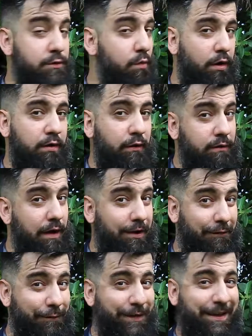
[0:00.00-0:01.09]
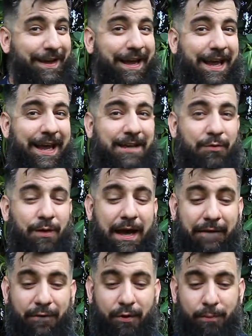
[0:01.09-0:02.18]
are yourself and you
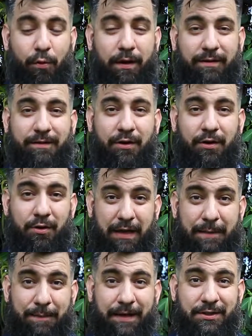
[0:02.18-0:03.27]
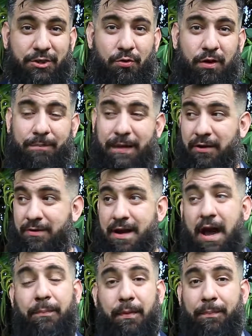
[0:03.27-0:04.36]
have your points, you know, keeping it short, but you're
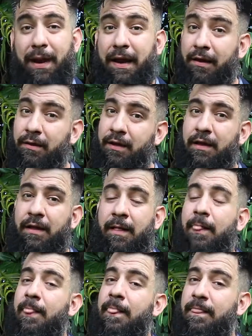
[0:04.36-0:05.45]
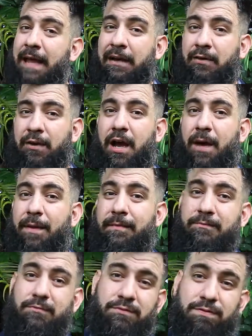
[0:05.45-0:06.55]
not prepared, that could come
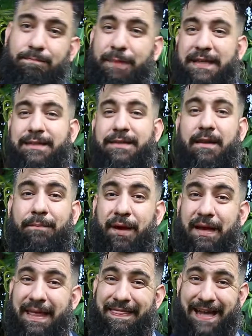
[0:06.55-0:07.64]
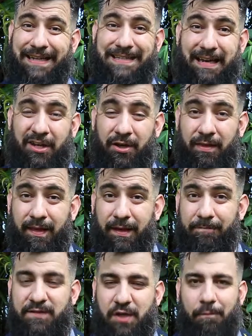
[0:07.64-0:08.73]
and bite you in the butt, and that's not a good
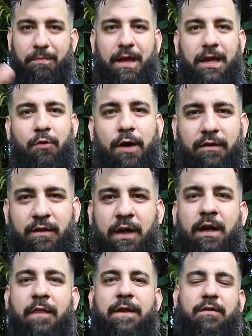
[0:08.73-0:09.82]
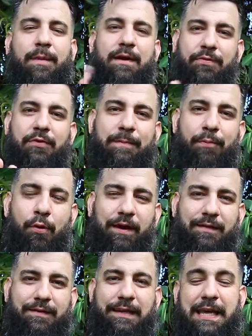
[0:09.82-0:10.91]
thing. So anyways, these are my 3
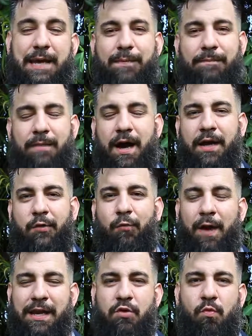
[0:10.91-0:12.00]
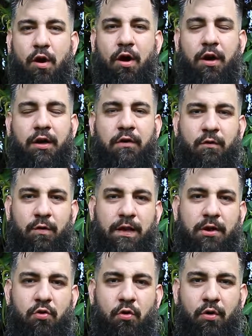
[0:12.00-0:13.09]
points to keep in mind when you are
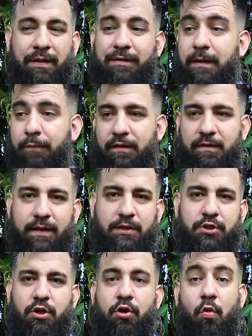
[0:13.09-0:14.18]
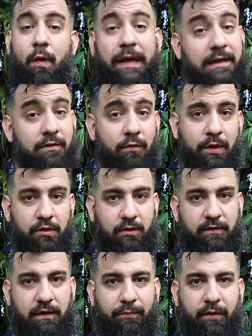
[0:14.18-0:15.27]
doing your listing presentation or going into doing your
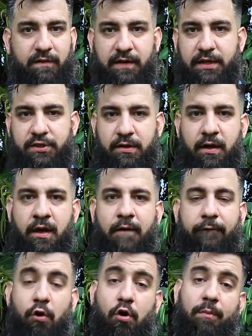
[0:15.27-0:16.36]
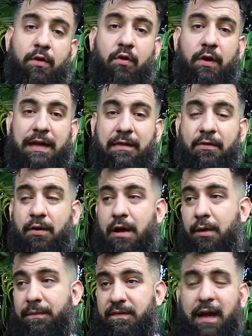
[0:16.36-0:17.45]
listing presentation for a home you're going to either
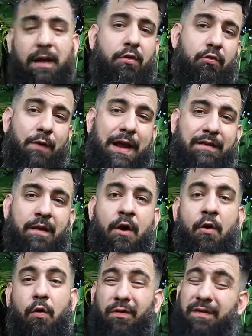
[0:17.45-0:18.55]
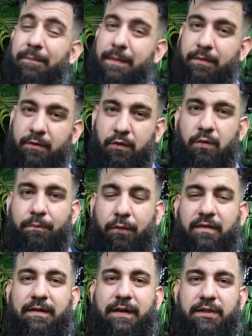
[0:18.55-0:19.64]
help sell or rent, or some people do
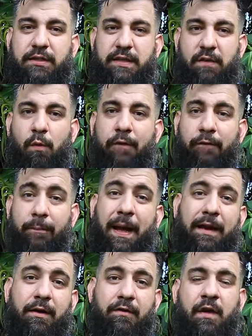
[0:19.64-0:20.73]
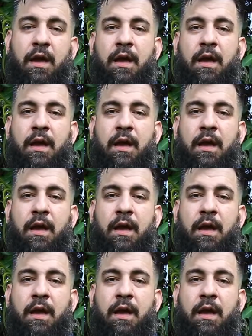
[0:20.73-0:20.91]
presentations as well for buyers.